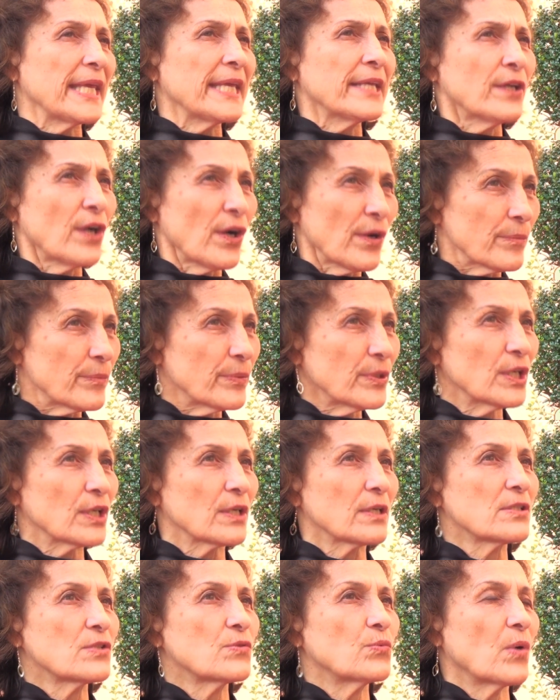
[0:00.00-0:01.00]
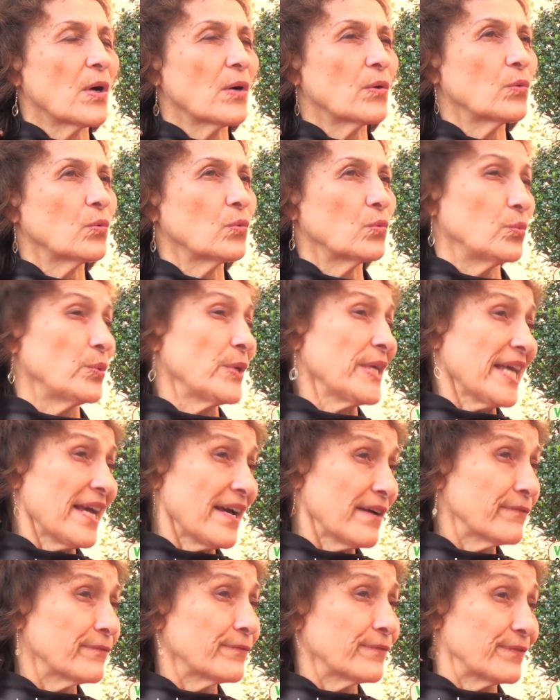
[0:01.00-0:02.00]
in our books, what we
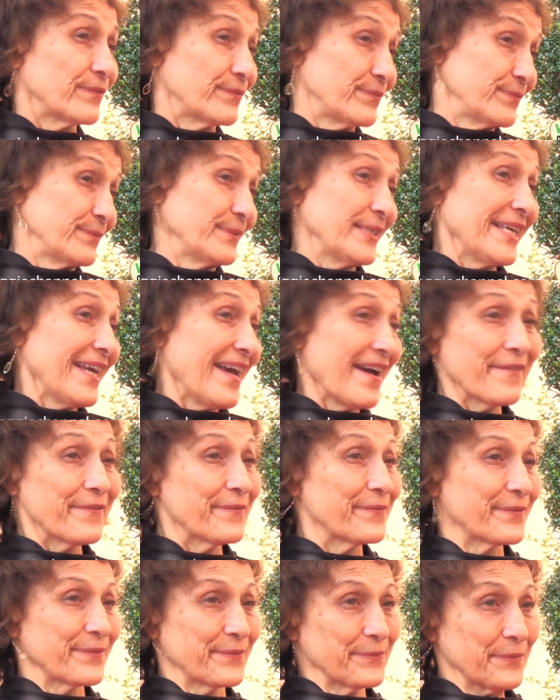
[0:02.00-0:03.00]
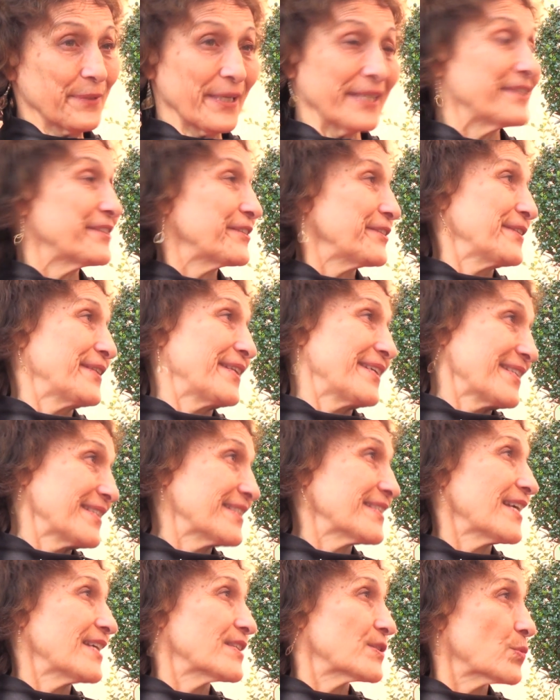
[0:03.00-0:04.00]
have we have wondered
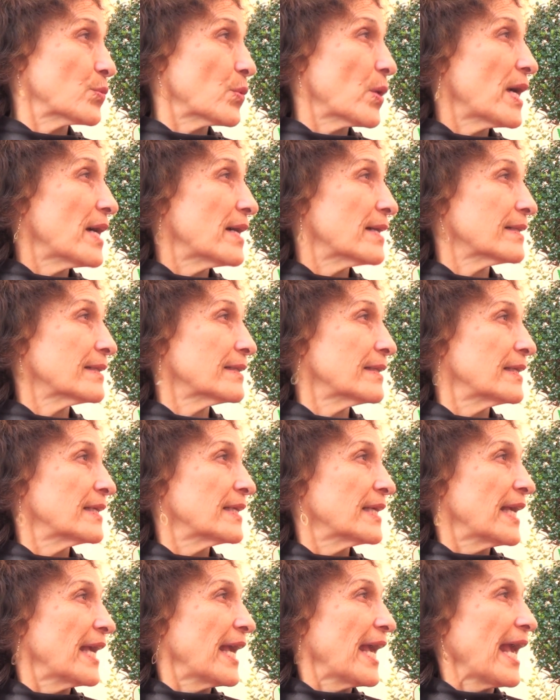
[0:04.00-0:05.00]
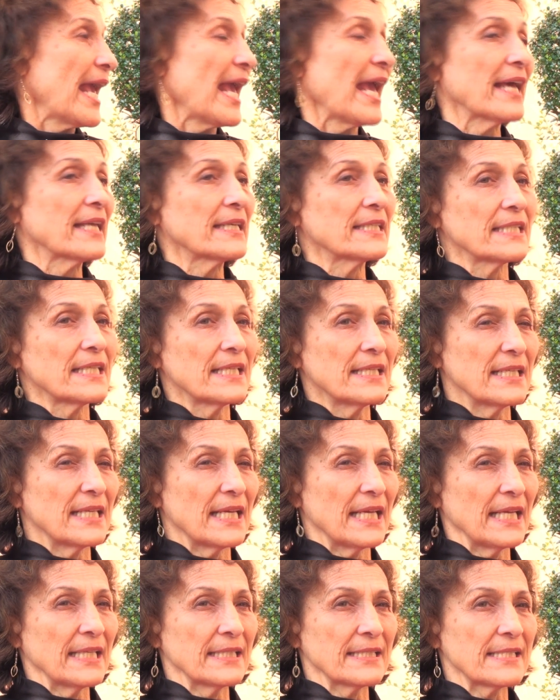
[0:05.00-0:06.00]
this as well and
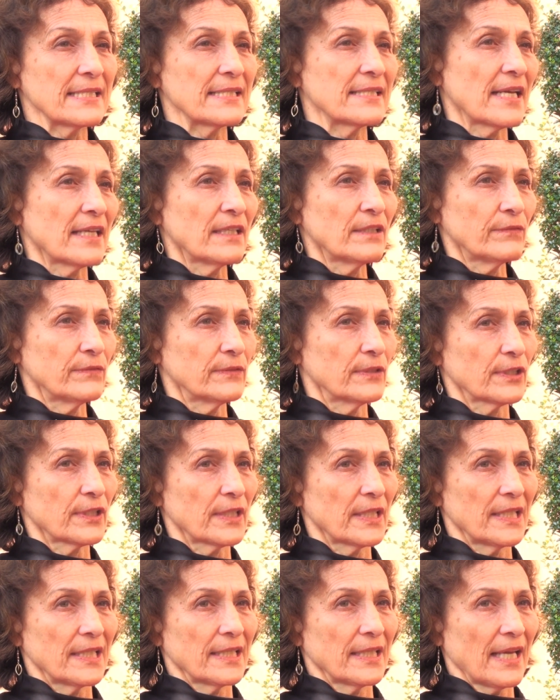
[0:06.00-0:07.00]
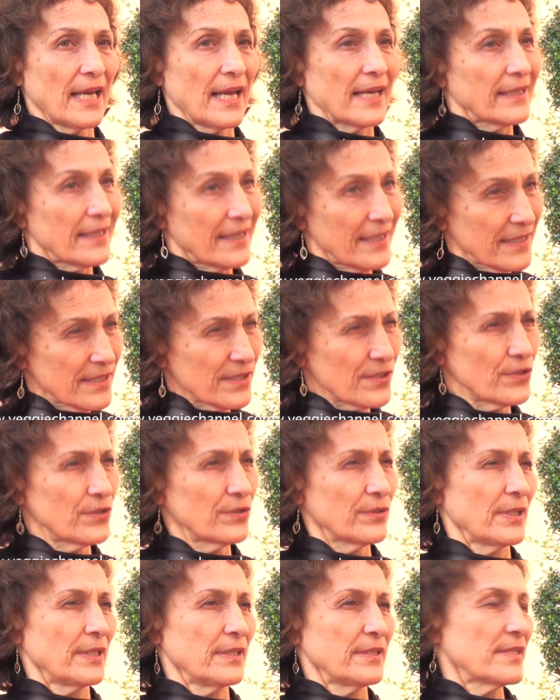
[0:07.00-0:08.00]
instead of looking at
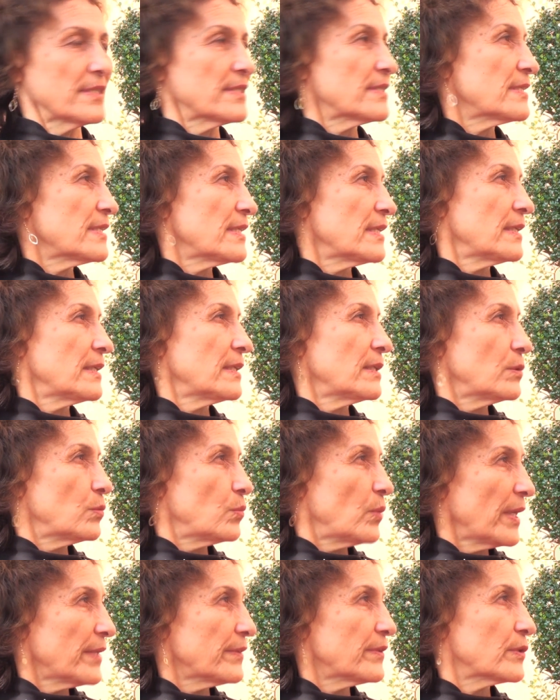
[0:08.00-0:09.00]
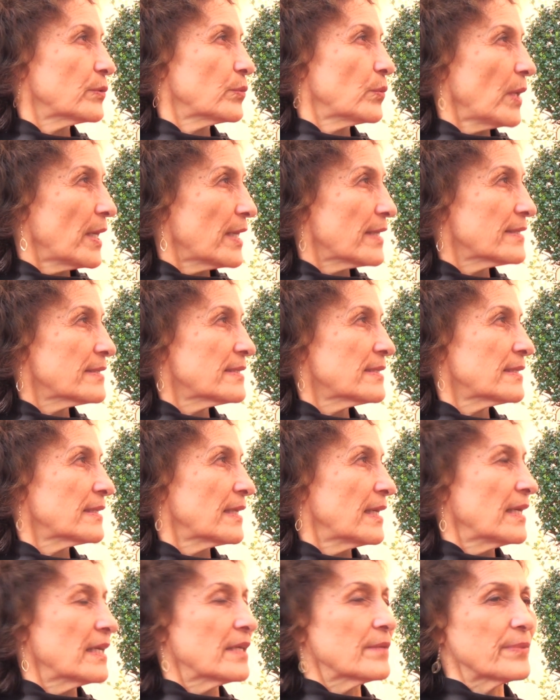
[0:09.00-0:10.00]
history to see what there was,
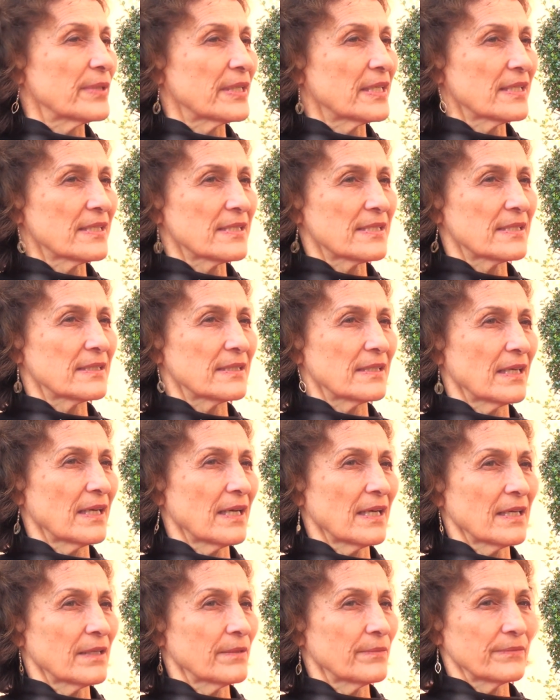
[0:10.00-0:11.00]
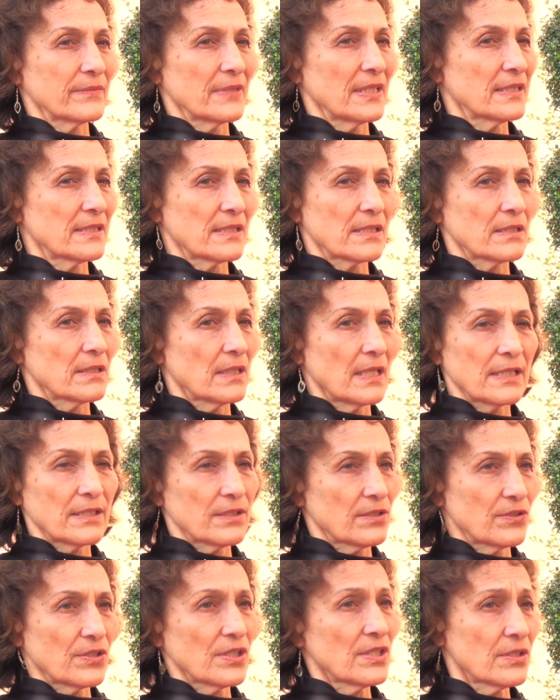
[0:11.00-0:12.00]
mm-hmm. because um, it's,
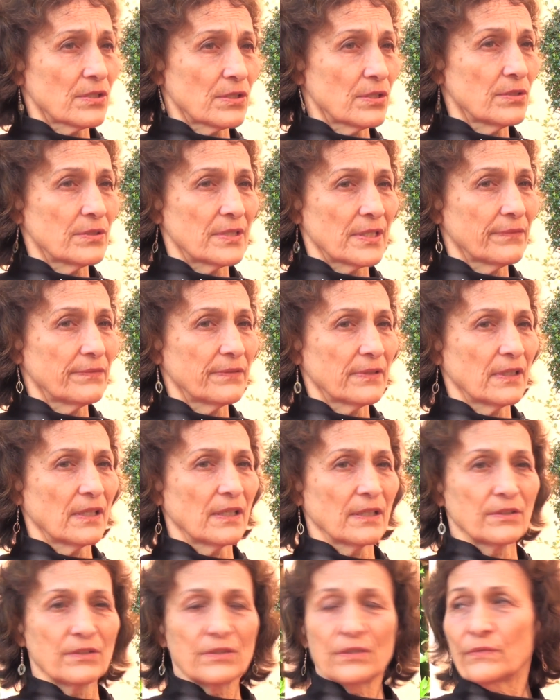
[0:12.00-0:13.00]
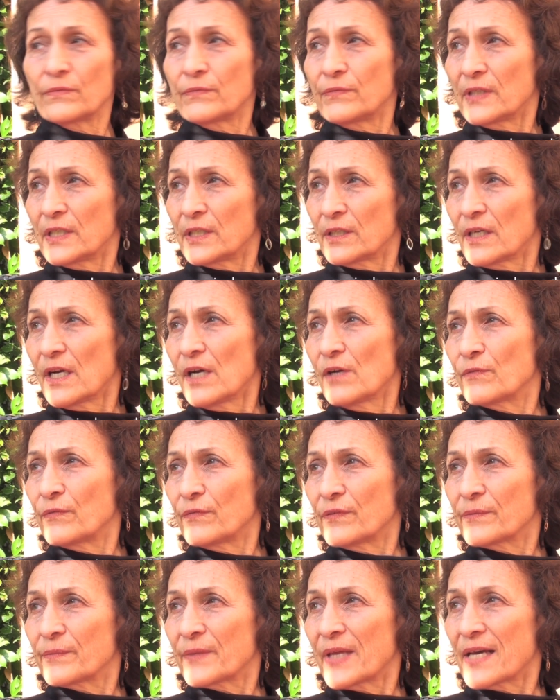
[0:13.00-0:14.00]
it's just too difficult to figure out
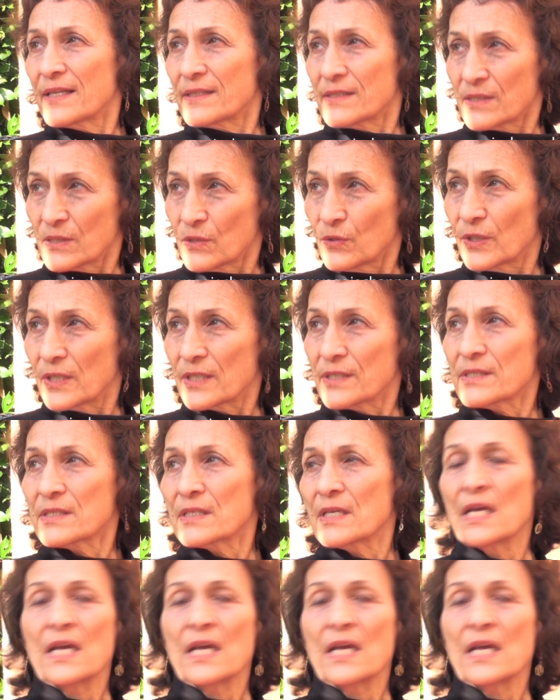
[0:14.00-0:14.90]
from that source,